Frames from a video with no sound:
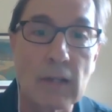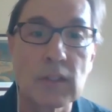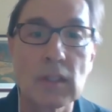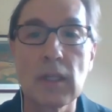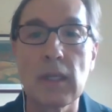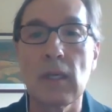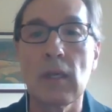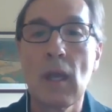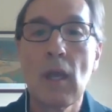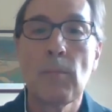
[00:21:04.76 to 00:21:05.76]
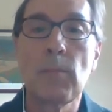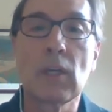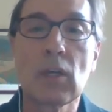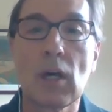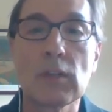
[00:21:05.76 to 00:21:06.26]
advisedly,
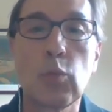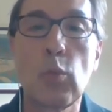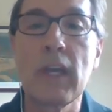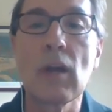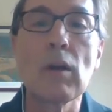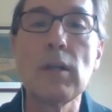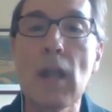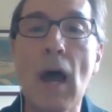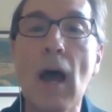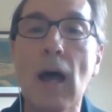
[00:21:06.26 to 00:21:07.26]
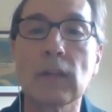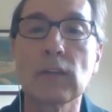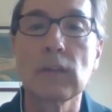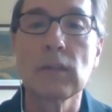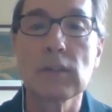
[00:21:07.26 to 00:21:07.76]
because we are
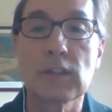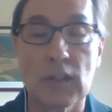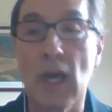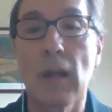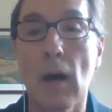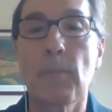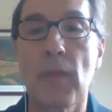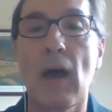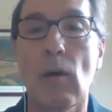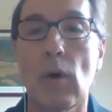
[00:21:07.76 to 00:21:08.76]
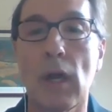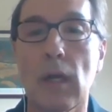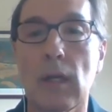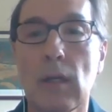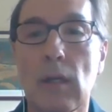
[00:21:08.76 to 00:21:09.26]
not set up
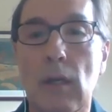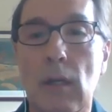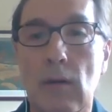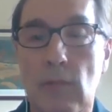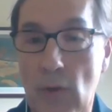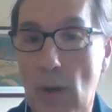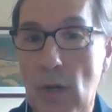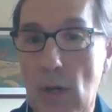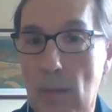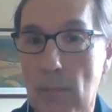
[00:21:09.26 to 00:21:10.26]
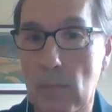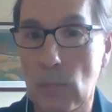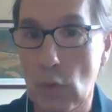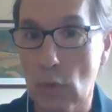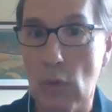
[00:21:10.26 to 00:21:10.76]
that way from
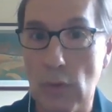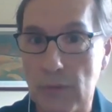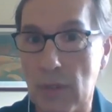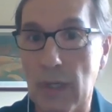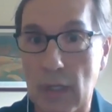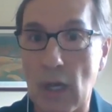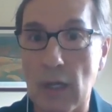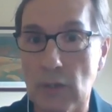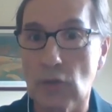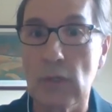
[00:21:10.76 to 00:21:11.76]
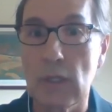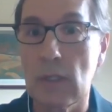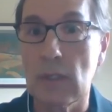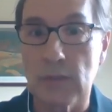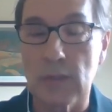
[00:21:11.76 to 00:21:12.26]
a
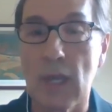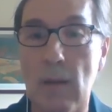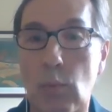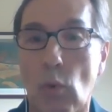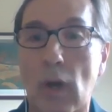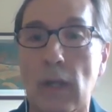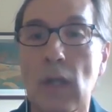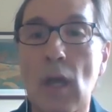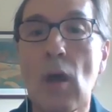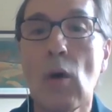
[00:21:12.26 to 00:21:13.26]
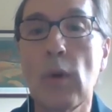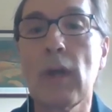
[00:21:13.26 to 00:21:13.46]
neuropsychiatry standpoint.